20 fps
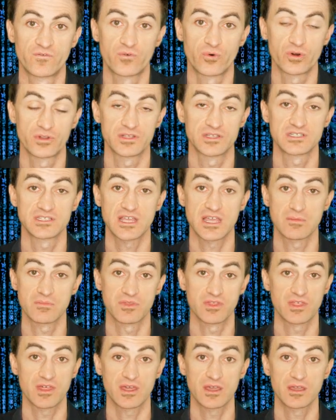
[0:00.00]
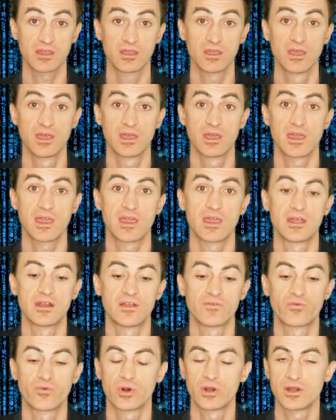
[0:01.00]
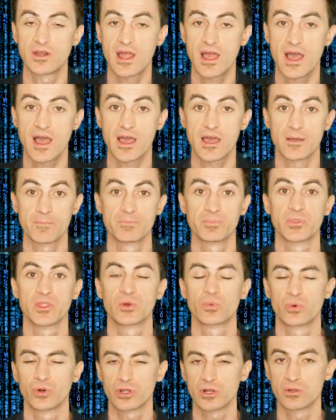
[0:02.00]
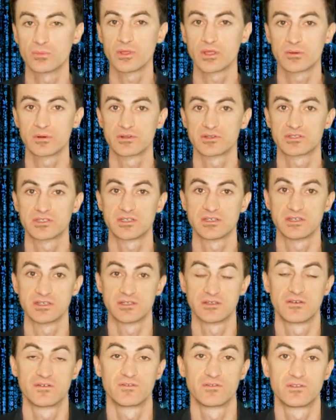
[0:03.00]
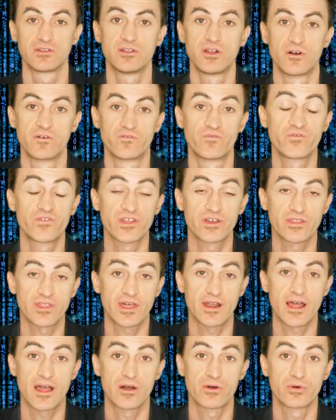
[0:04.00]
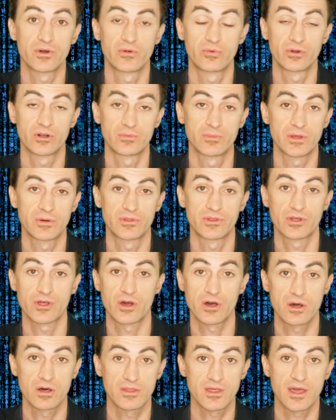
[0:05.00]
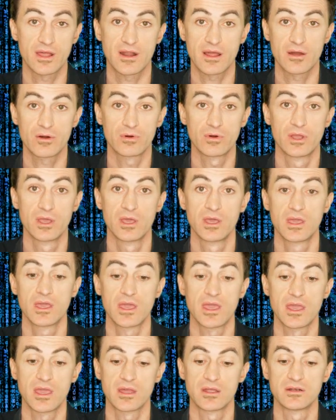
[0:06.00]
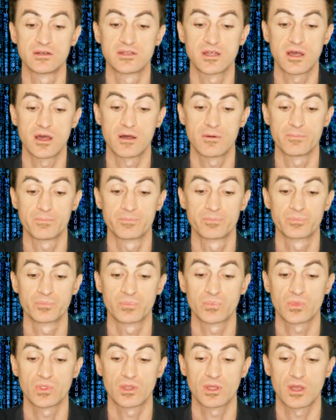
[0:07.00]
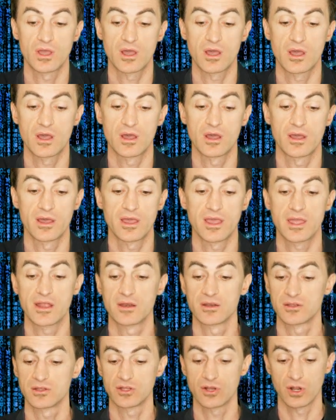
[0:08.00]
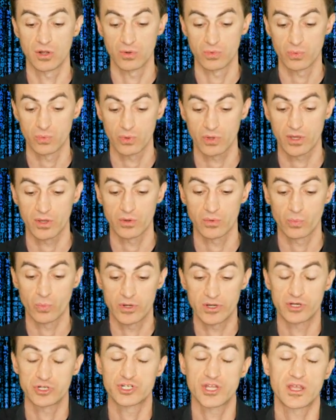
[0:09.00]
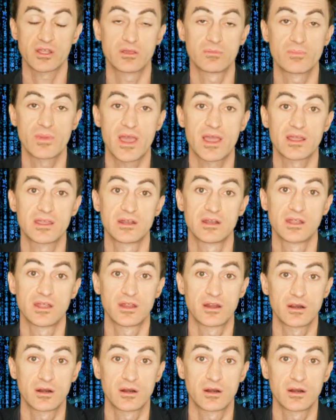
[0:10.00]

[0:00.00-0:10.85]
same thing. And if we're not, we're going to be able to, feel that out. We're going to be able to call that out. And when you're checking back in here,